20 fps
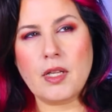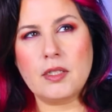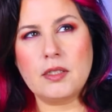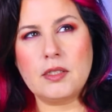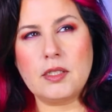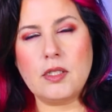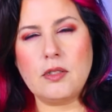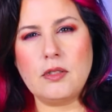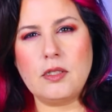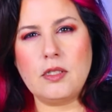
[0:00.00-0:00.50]

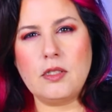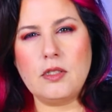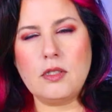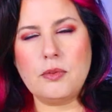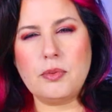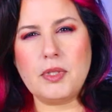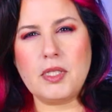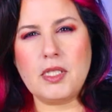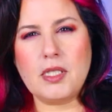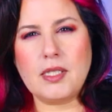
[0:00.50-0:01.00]
So
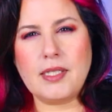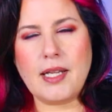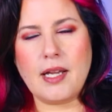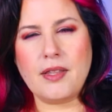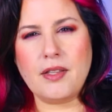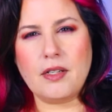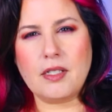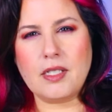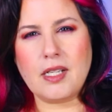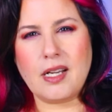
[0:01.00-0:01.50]
Zeus was just
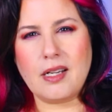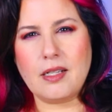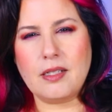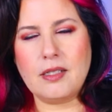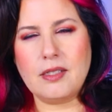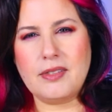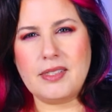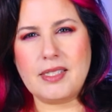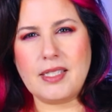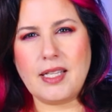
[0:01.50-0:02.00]
down there
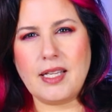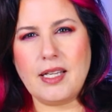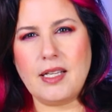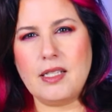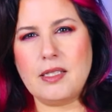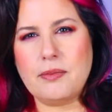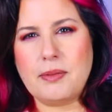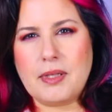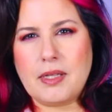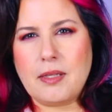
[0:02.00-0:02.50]
talking to his
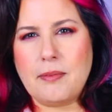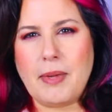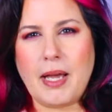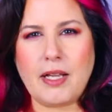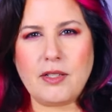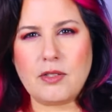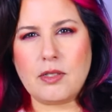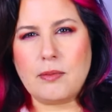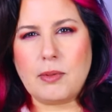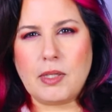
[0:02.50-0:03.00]
kids with the
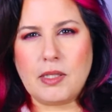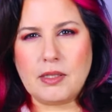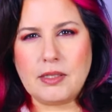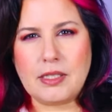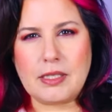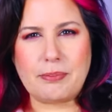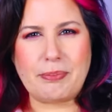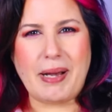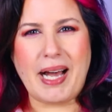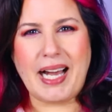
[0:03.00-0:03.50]
master bolt in
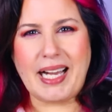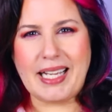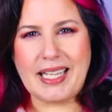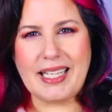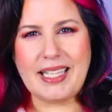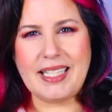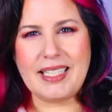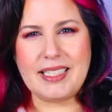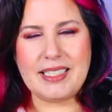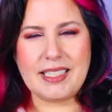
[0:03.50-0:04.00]
his
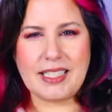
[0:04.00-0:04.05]
pocket